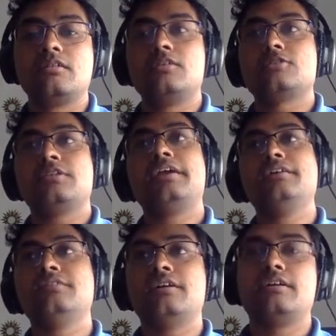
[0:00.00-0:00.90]
So like I
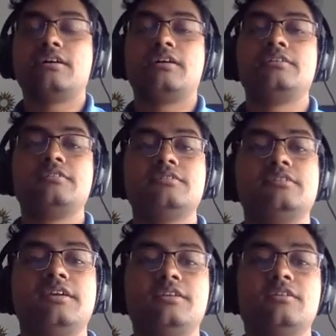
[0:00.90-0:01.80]
said, this is
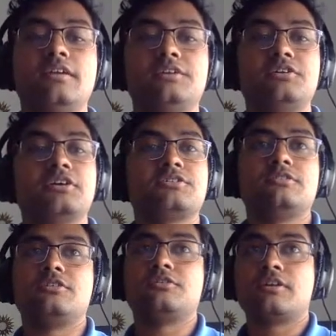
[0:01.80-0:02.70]
an introduction to
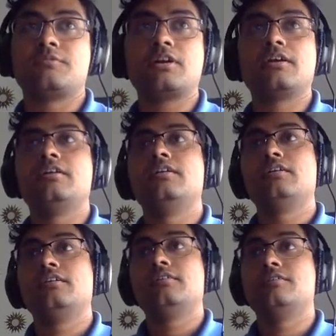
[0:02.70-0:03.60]
neural
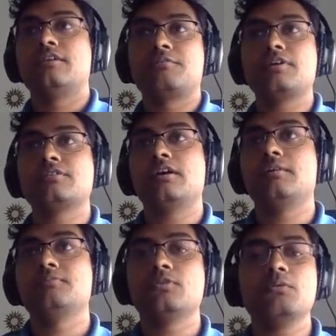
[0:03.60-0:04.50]
networks.
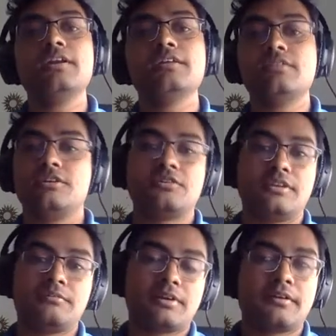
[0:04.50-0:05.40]
So what is a neural
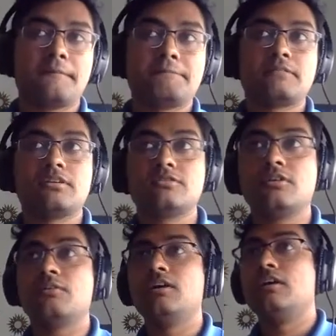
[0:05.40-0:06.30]
network?
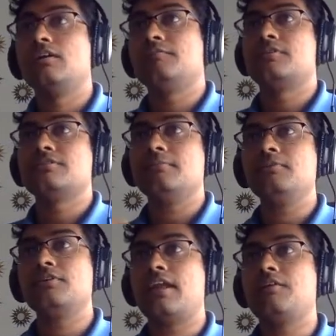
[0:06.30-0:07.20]
So for a
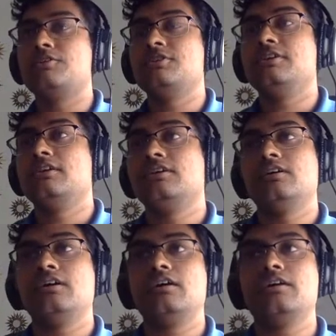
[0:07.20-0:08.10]
simple analogy,
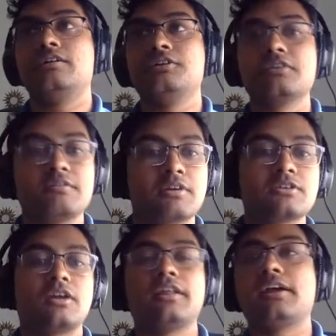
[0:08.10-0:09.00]
neural networks
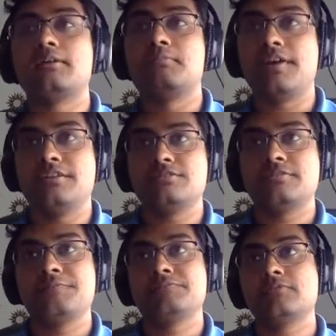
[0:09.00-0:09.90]
are like our brains.
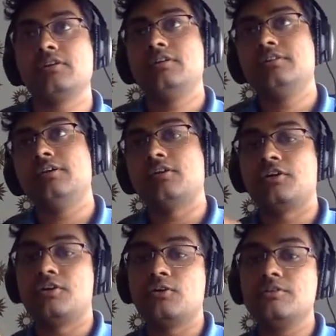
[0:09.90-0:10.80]
There are
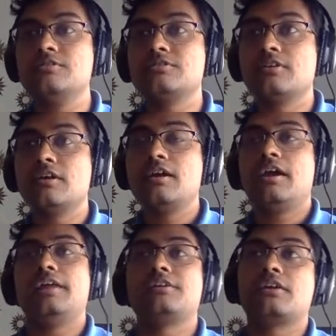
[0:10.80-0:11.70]
nodes
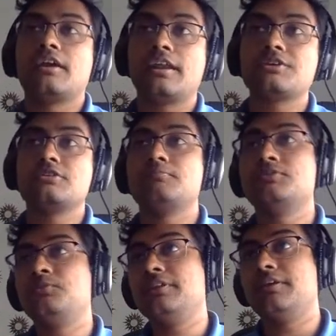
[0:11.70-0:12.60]
and there are connections
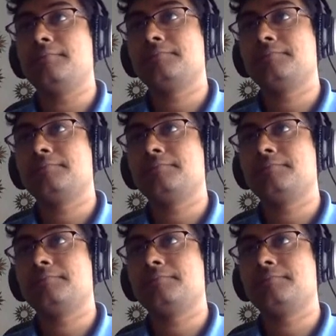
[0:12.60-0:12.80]
between them.